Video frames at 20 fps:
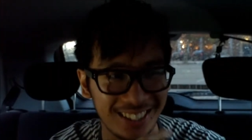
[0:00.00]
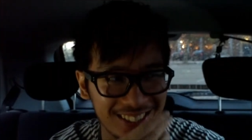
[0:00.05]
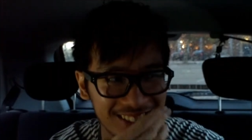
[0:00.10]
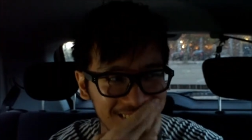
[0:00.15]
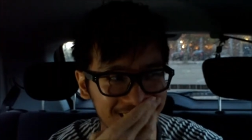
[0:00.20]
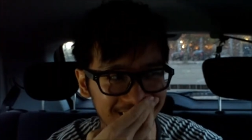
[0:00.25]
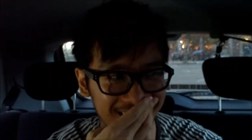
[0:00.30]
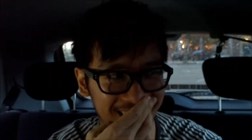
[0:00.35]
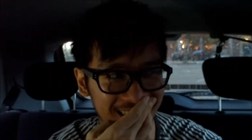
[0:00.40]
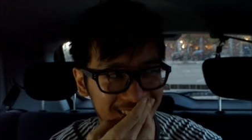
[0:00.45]
like
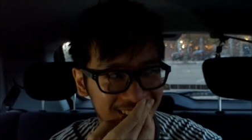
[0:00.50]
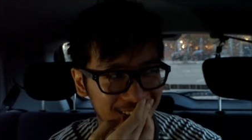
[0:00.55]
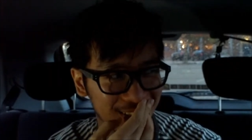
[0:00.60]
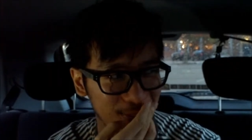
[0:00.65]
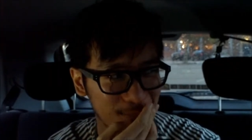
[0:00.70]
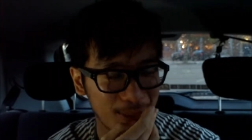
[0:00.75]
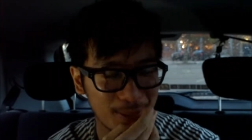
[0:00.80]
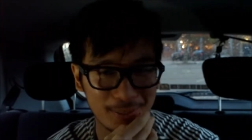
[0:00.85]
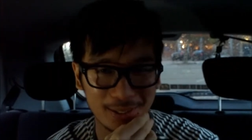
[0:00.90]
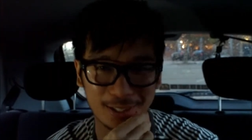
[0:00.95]
using that as
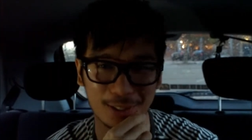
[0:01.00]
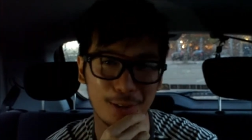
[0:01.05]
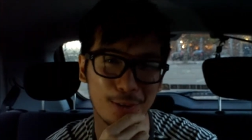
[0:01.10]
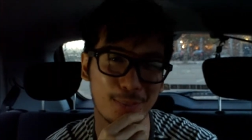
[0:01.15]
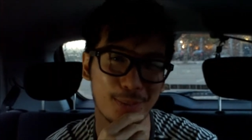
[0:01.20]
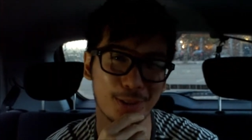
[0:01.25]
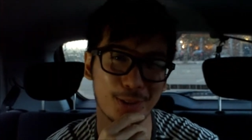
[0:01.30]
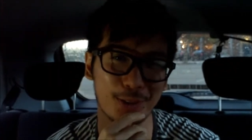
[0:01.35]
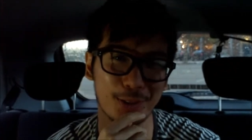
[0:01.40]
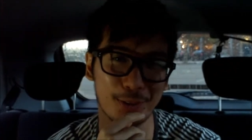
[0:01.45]
like maybe an
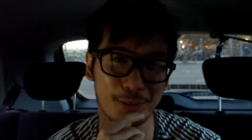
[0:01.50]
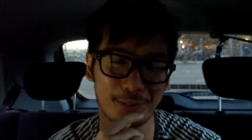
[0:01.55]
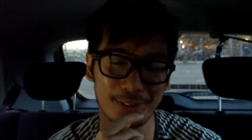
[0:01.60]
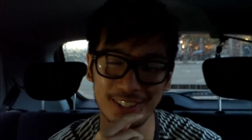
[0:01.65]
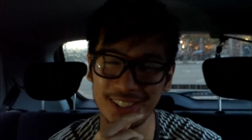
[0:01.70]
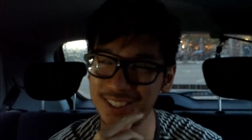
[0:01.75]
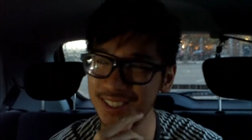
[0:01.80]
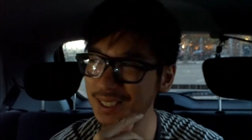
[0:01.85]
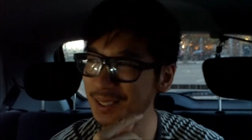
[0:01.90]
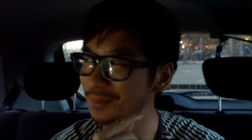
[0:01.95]
opener or a
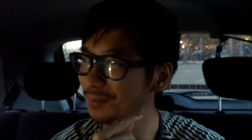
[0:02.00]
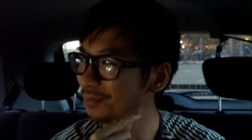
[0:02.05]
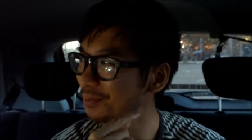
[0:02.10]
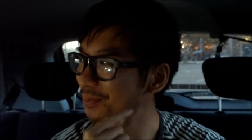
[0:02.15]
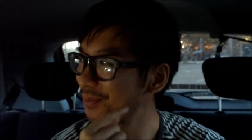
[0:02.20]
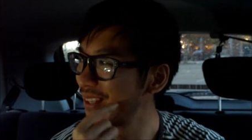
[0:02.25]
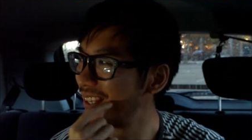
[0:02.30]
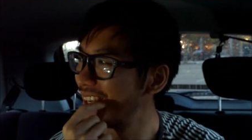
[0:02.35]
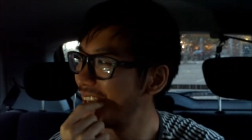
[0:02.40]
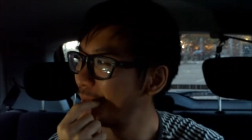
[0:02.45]
finisher,
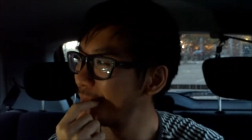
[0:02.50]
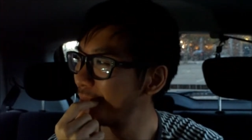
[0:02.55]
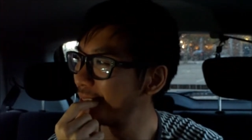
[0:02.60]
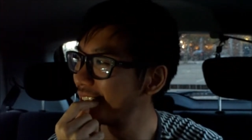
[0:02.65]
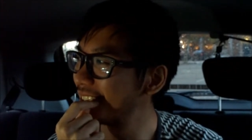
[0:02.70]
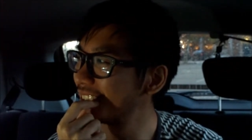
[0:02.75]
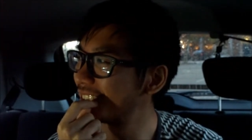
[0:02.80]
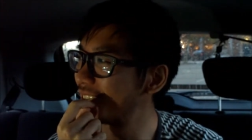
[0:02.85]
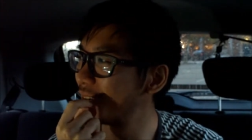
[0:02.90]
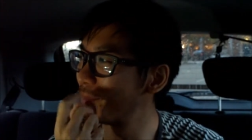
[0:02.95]

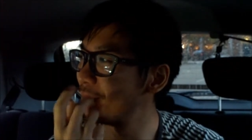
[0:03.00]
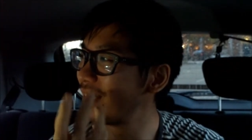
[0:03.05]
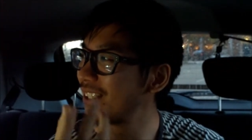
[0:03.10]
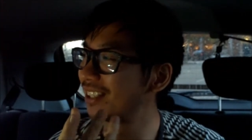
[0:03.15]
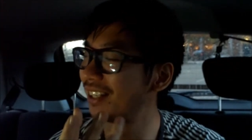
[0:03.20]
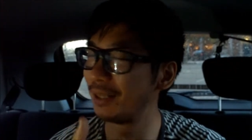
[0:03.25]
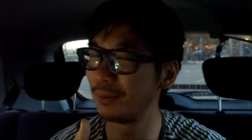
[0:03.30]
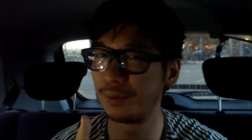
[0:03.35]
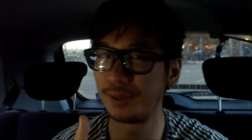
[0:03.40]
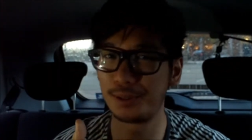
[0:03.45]
because I
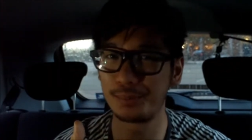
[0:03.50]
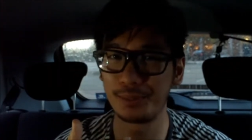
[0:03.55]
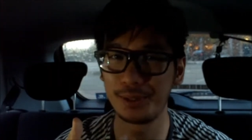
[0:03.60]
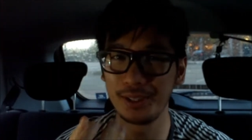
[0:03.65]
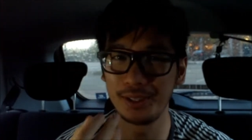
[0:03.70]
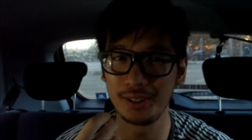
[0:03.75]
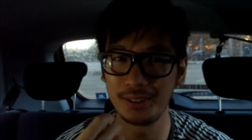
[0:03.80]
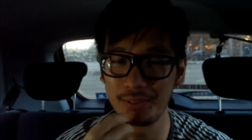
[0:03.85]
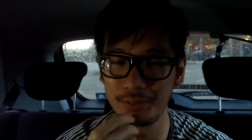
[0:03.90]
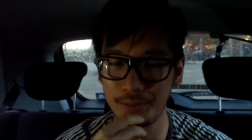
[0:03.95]
basically am on
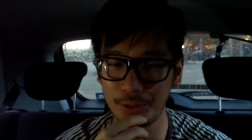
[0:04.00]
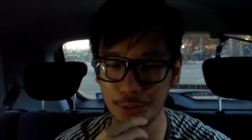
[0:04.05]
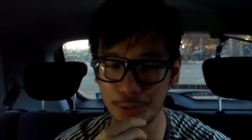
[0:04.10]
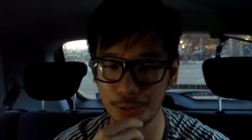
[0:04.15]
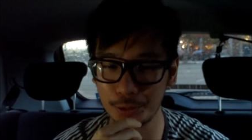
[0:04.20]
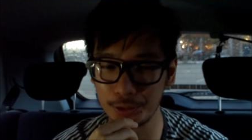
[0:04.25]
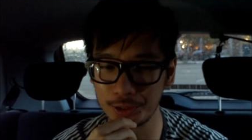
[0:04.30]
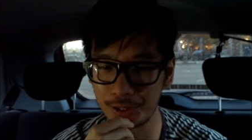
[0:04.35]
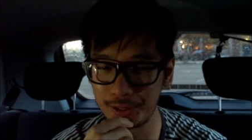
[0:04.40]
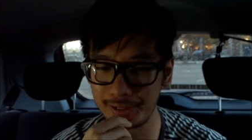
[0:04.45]
my
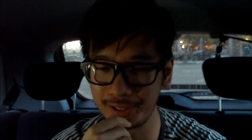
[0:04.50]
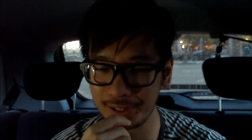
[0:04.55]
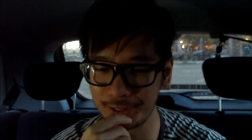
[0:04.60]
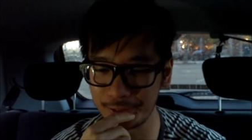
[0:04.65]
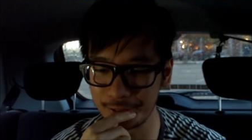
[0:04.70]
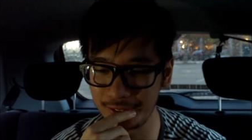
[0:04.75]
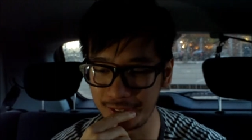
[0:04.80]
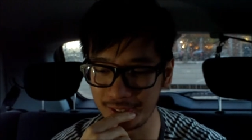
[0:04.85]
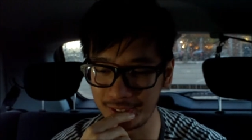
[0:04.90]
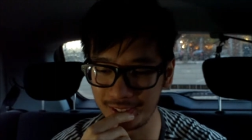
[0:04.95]
vocal diary
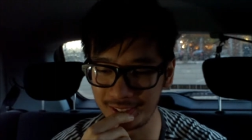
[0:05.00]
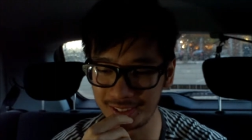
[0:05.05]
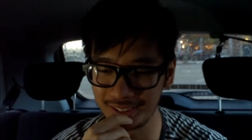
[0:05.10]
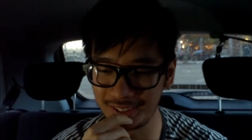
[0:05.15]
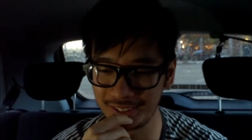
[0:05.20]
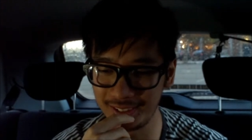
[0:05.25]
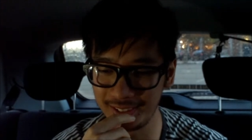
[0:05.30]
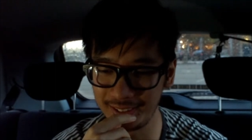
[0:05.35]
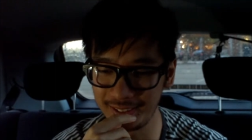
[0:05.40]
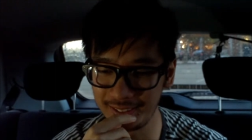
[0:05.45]
entries.
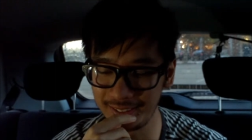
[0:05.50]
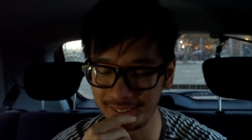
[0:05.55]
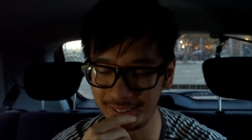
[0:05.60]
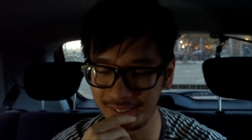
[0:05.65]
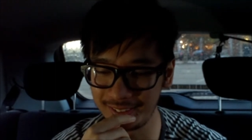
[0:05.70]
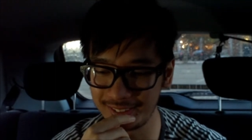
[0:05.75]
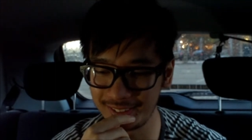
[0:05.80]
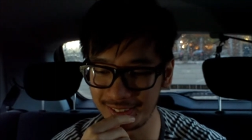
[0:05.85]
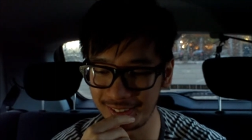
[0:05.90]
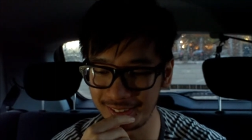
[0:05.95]
Like I,
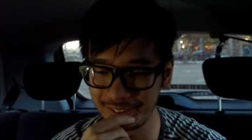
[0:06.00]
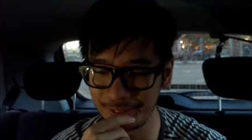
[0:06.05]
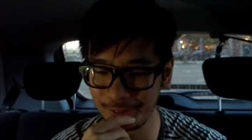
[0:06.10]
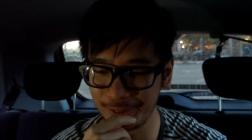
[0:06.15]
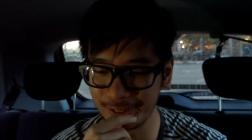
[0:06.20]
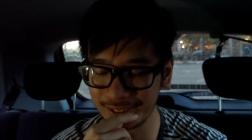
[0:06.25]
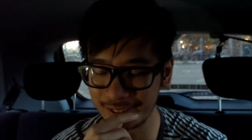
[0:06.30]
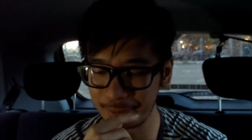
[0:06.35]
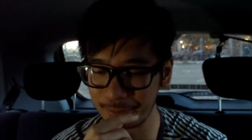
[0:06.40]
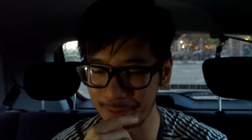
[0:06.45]
I, I
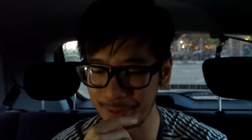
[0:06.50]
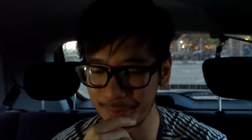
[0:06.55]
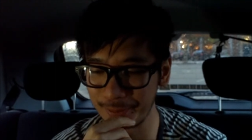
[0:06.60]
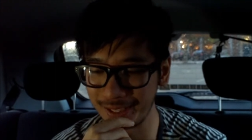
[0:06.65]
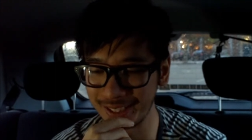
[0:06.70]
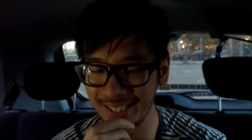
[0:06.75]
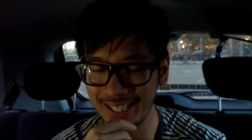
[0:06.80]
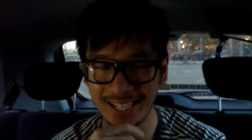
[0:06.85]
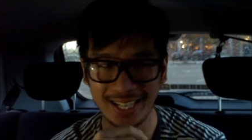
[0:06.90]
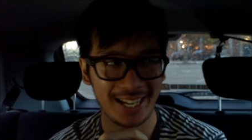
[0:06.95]
do this thing where I'm
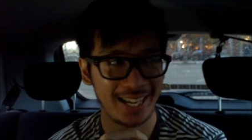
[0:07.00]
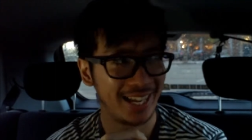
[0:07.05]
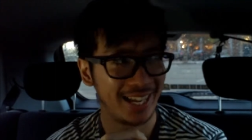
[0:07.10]
like